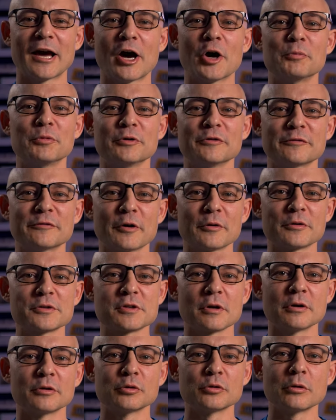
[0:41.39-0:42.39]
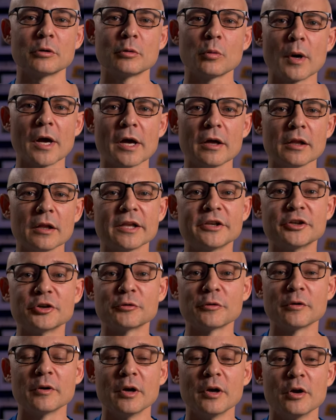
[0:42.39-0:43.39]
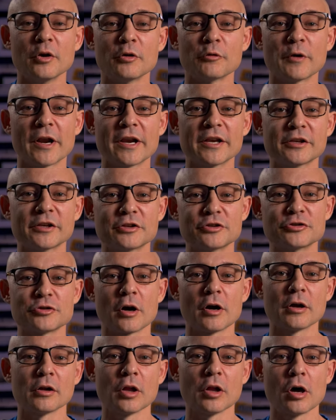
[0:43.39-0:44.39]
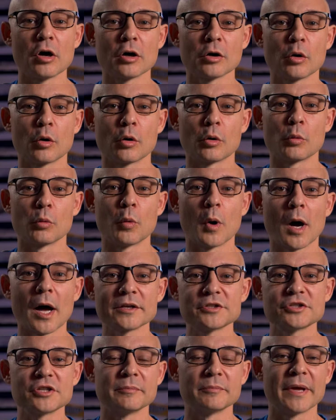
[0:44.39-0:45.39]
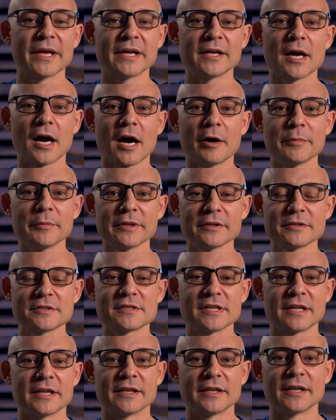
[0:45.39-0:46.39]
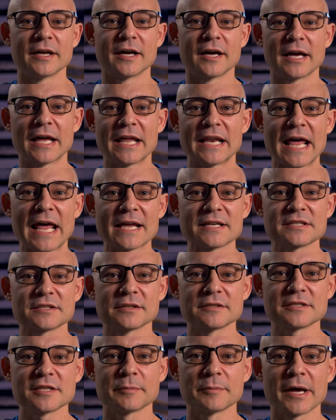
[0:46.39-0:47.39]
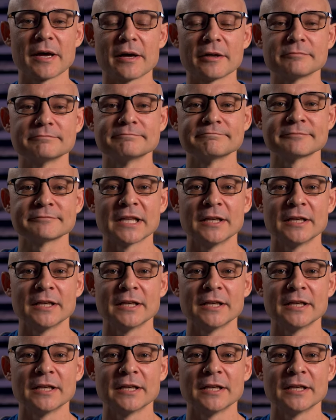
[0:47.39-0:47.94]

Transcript: I hope you folks are doing well and you're ready to draw along or watch and make comments and, uh, and ask us about